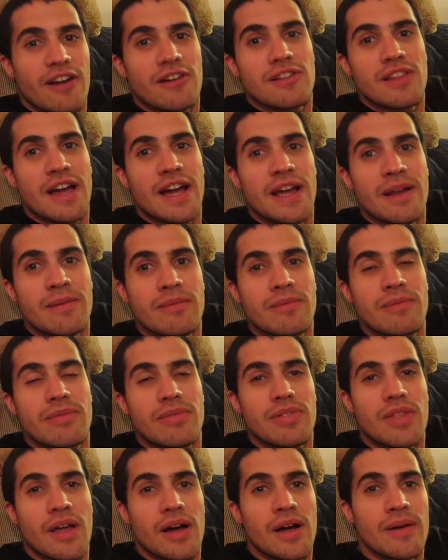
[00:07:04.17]
airline
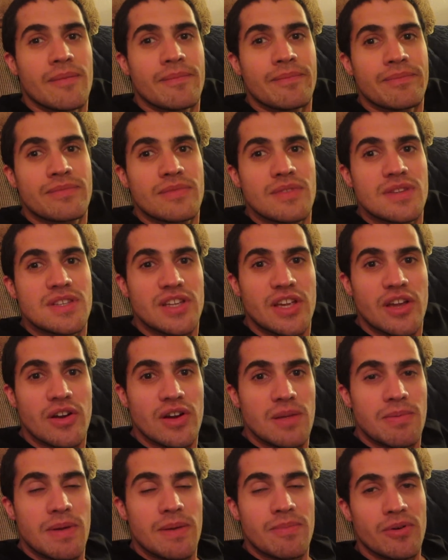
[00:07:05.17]
um,
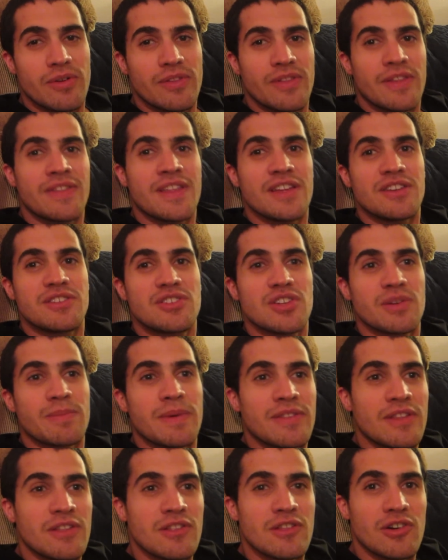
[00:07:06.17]
security people, and then they took
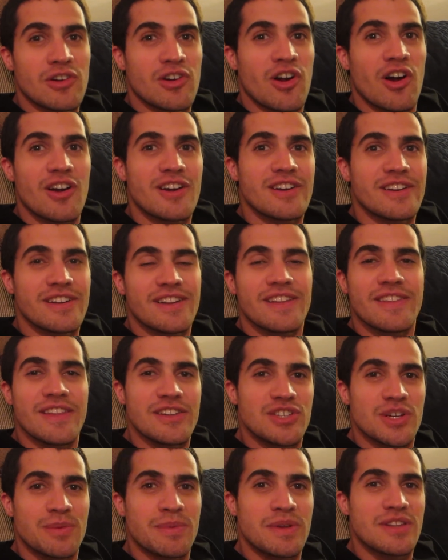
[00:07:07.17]
me in their little cart.
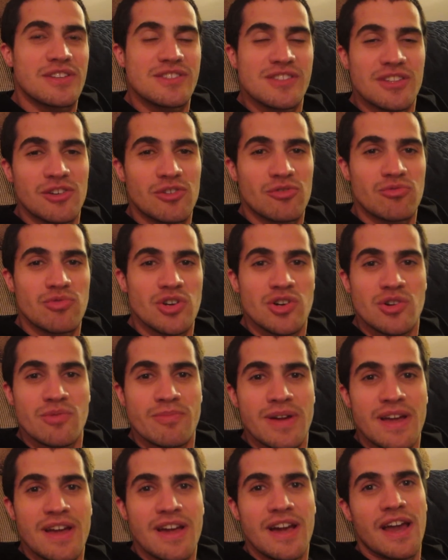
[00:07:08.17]
They took me to this little
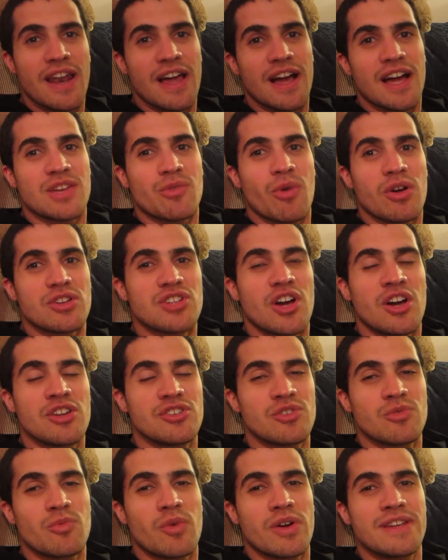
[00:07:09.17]
room, and I got to watch
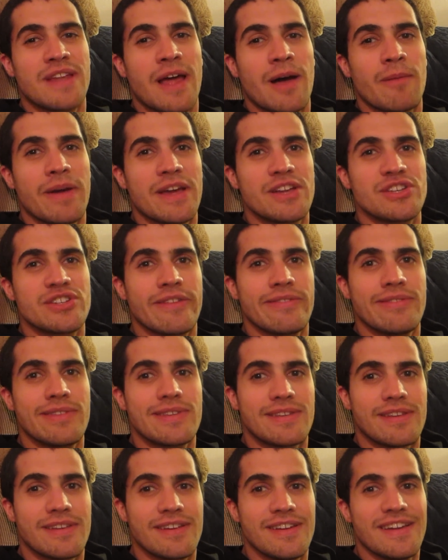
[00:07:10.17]
one oh one
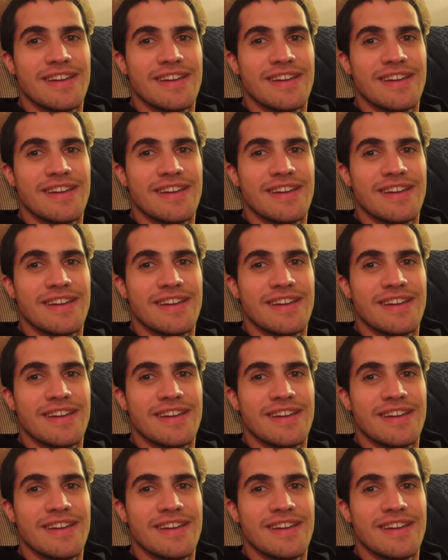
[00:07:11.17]
Dalmatians.